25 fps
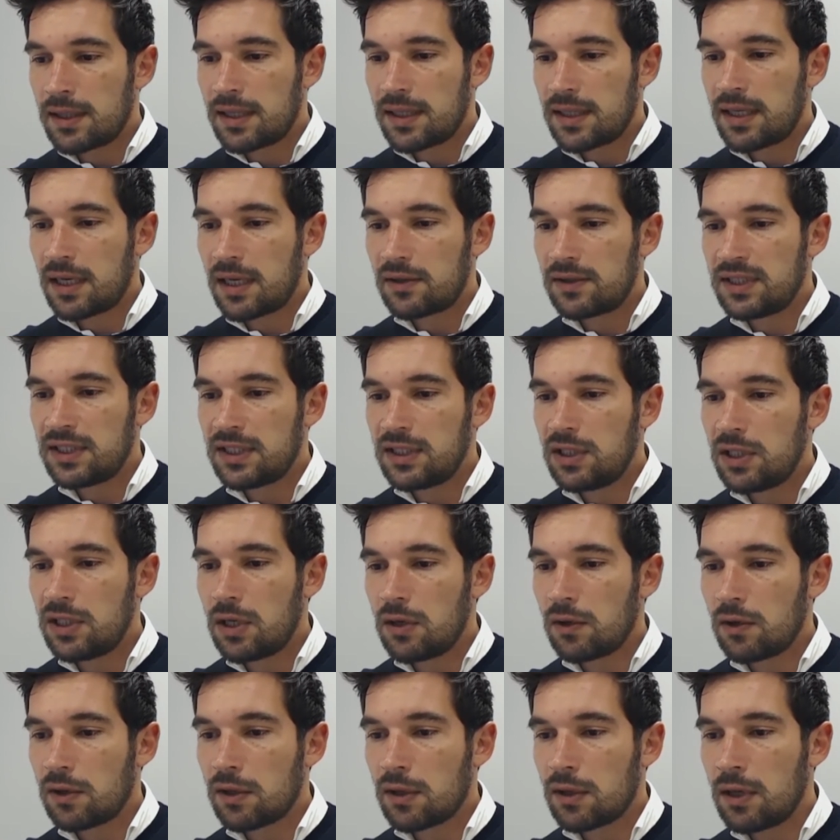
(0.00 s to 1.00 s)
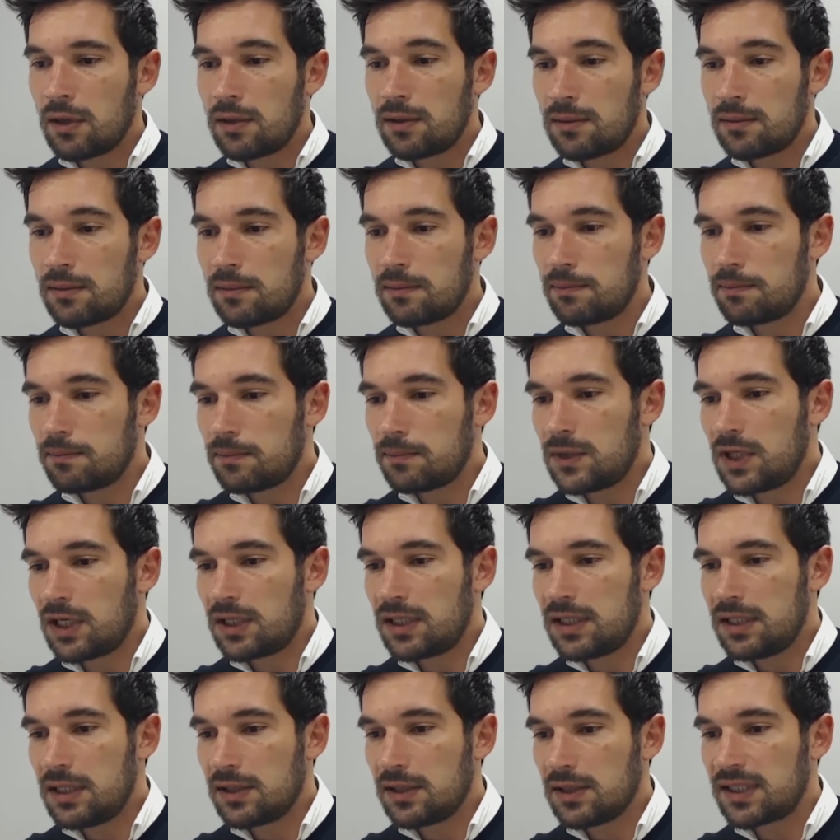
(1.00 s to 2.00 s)
there is
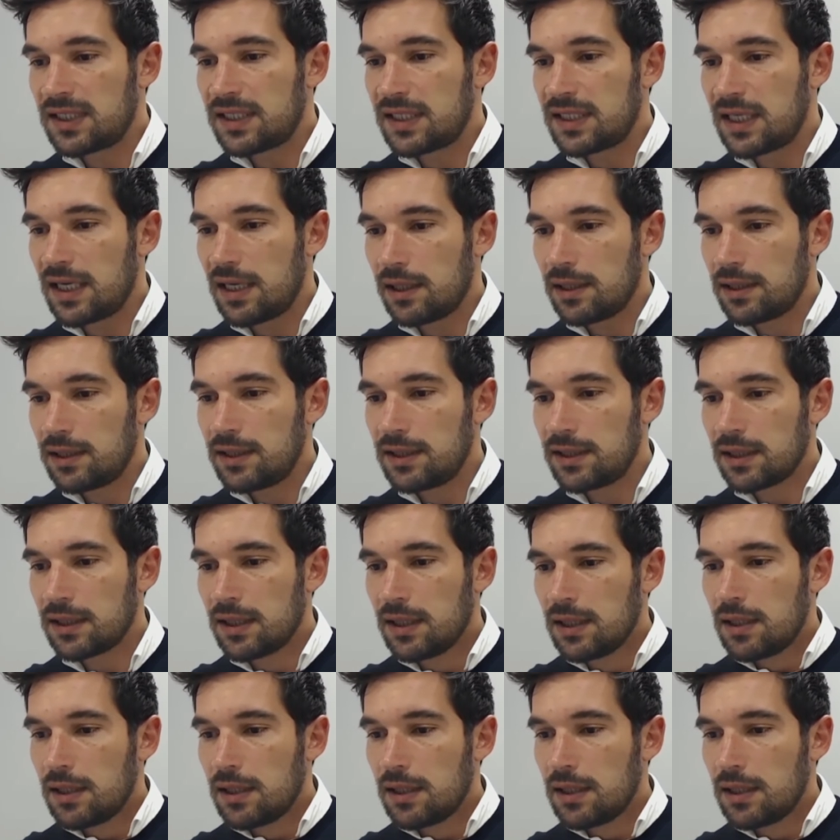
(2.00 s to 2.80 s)
not enough cells,